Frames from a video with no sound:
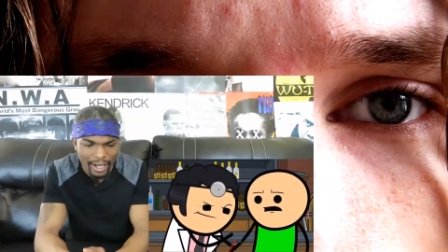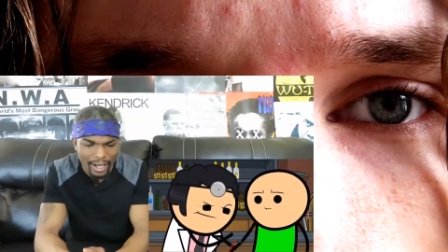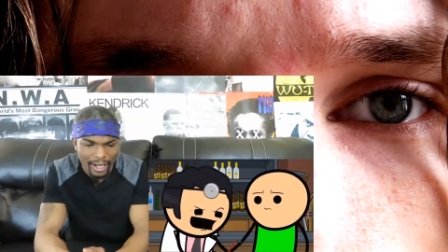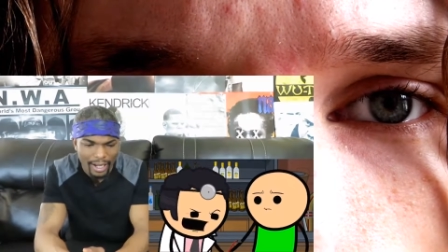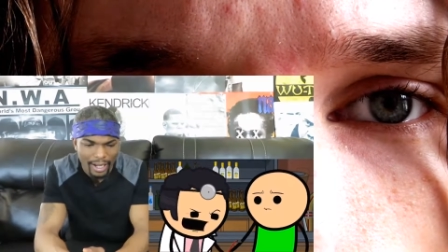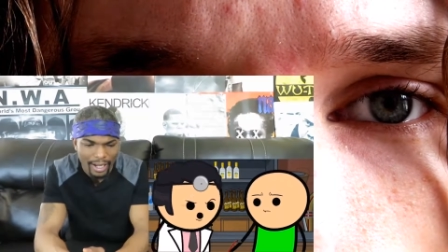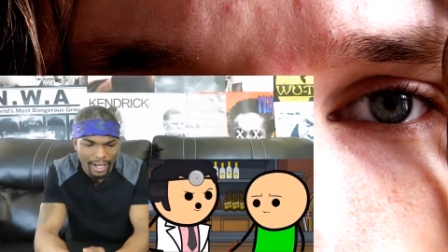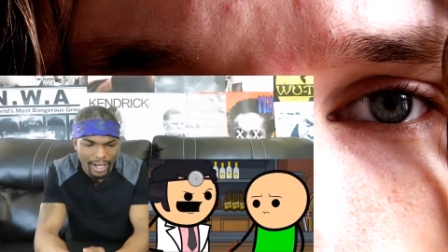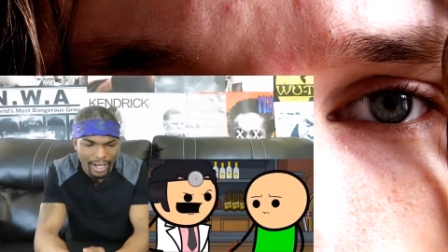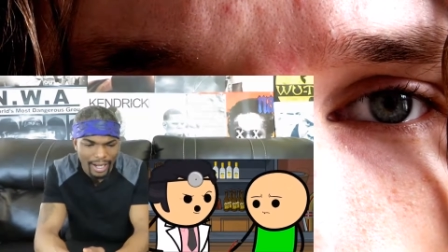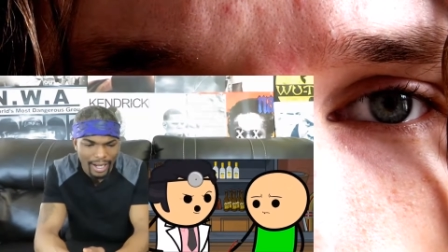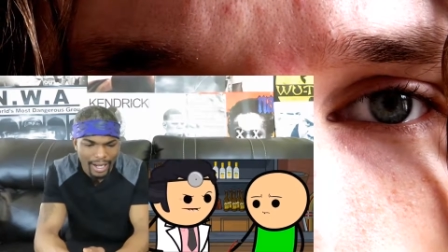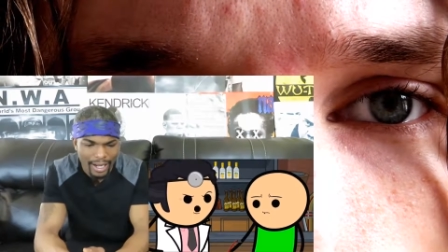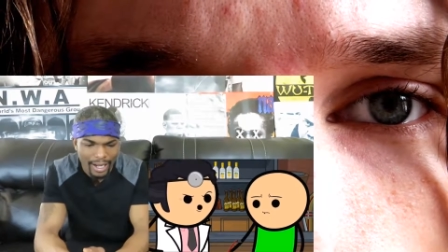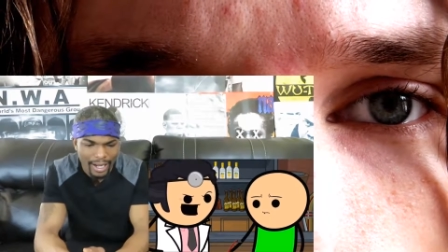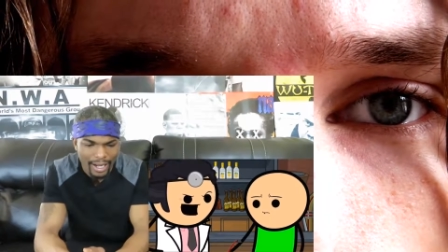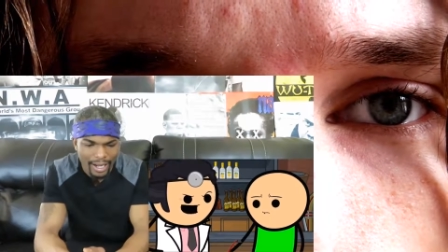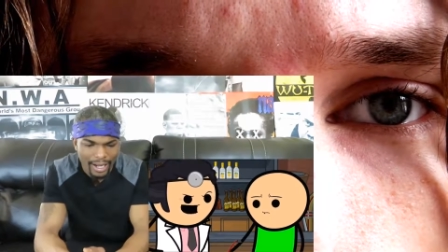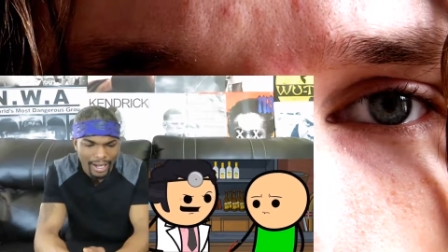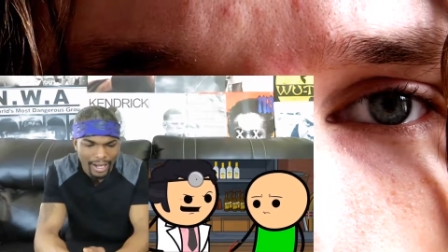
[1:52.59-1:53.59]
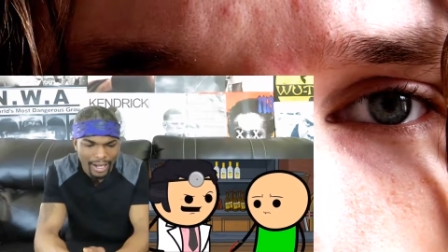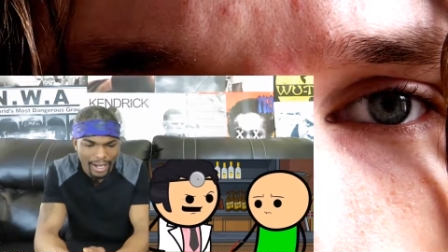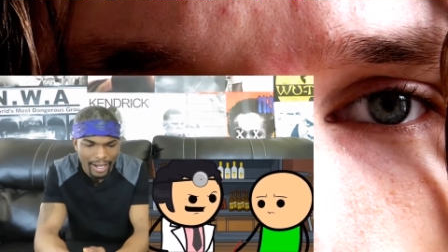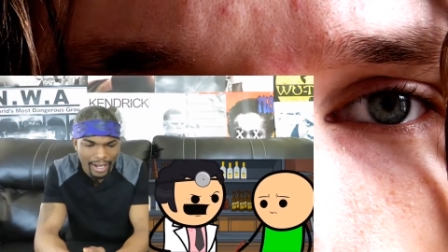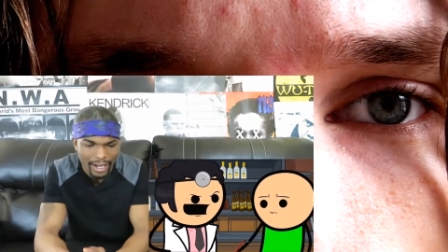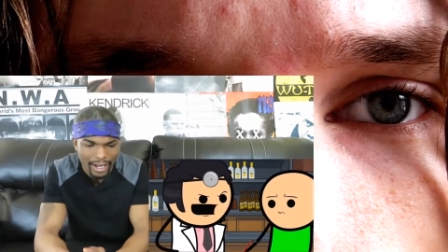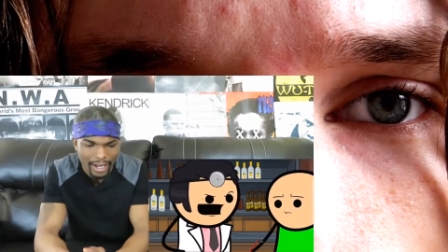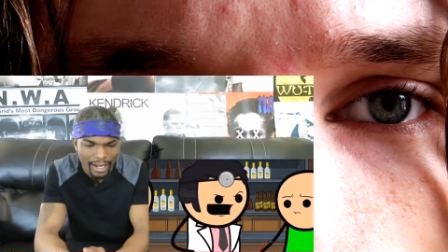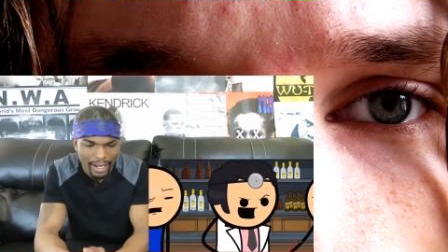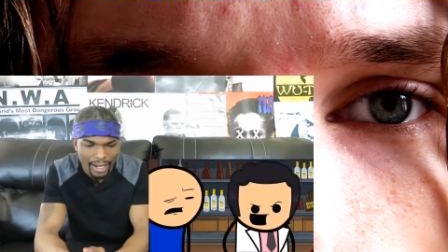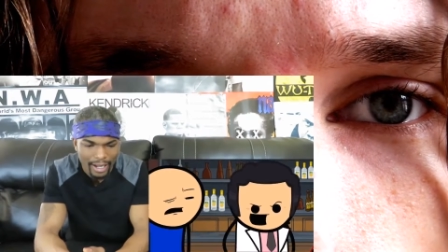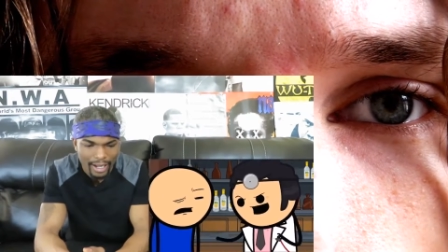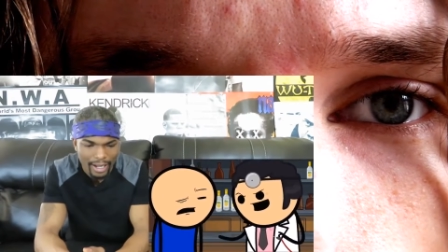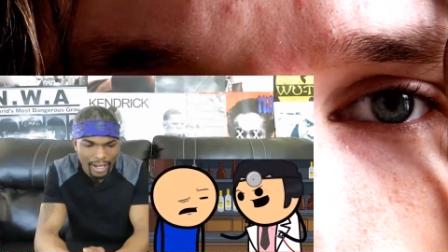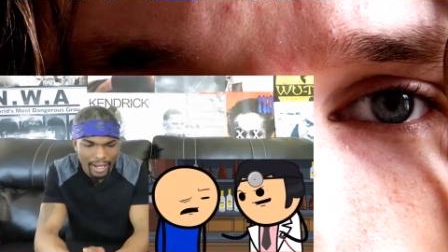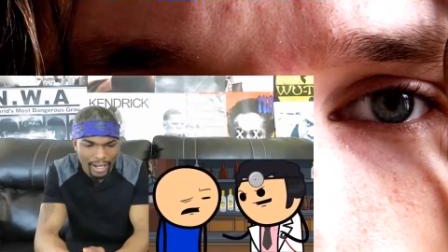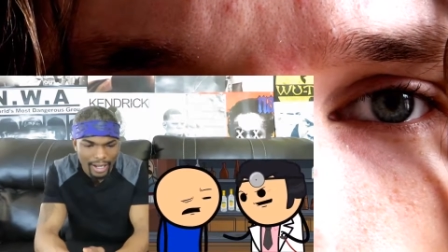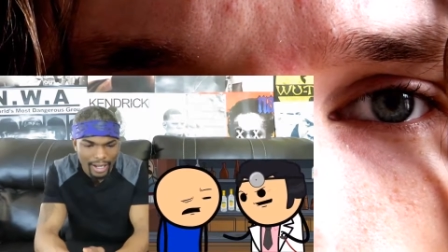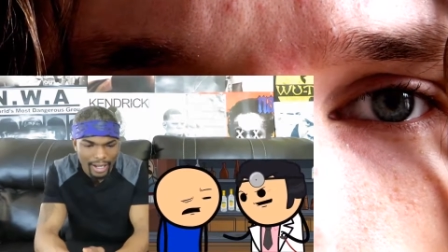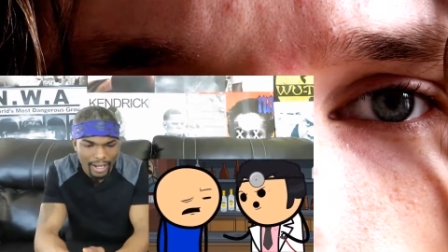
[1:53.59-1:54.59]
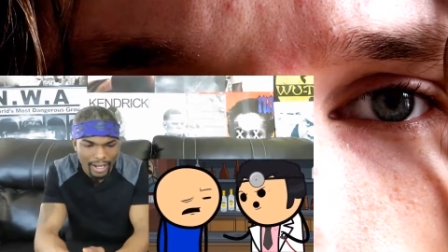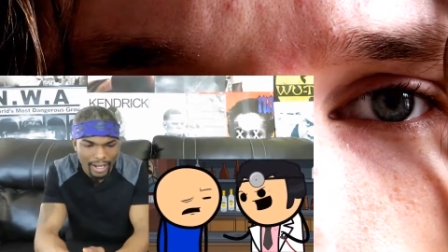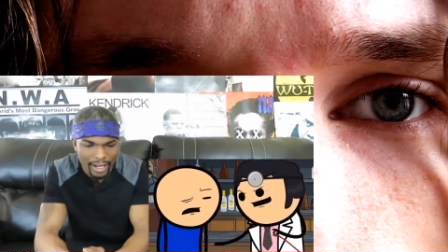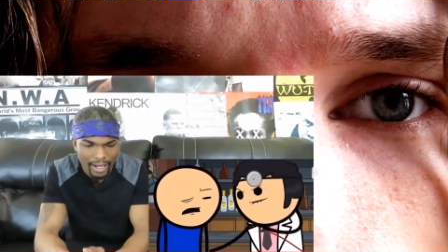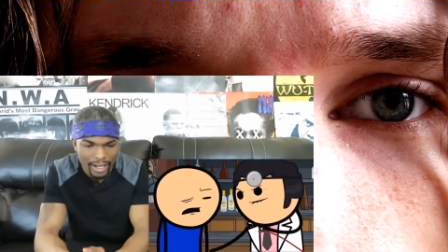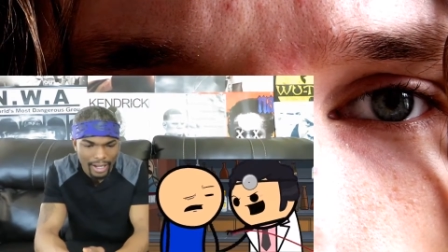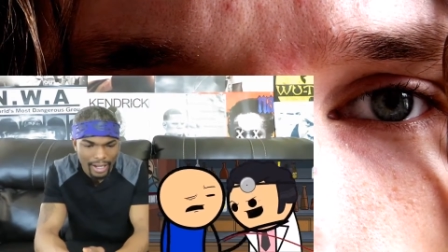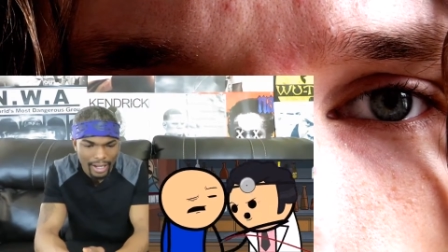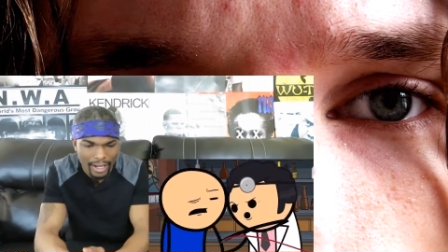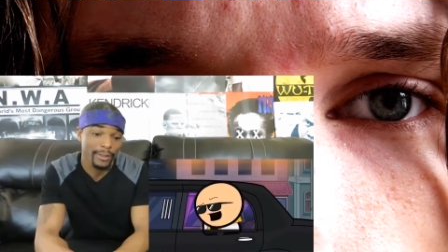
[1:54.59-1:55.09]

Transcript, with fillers: There you go, friend, and one for you.